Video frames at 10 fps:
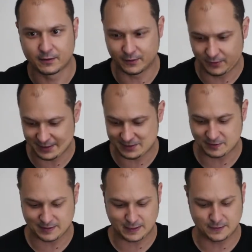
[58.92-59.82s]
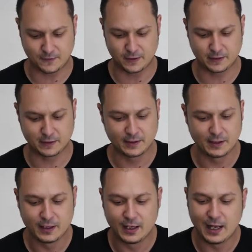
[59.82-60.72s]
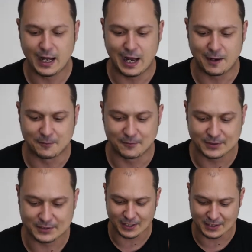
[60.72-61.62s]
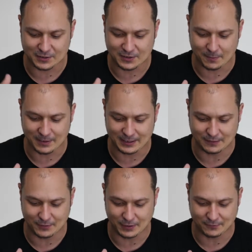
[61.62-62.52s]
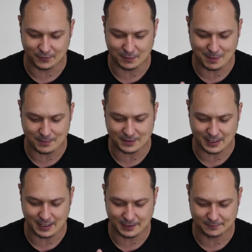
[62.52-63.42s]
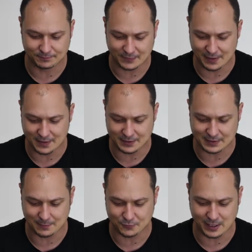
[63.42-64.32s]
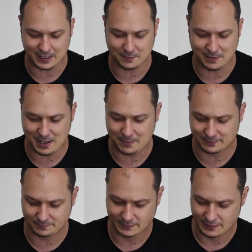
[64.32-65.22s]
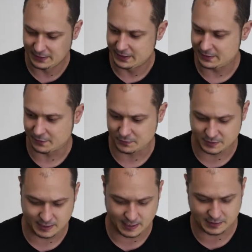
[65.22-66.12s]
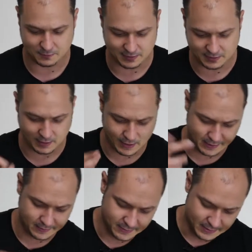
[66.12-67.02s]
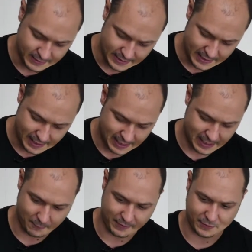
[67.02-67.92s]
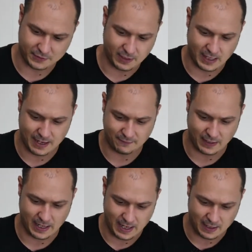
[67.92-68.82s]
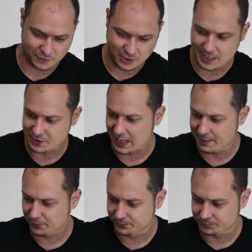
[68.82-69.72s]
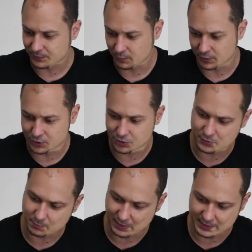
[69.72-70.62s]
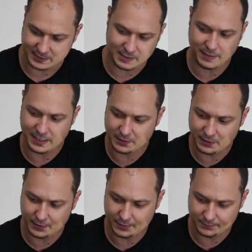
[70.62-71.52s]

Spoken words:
Oh, that's so satisfying. So at the top here you've got your volume up and down, and then your skip track and your power button. So we'll just set that to one side. We also have our charge cable, which plugs in the back of the unit,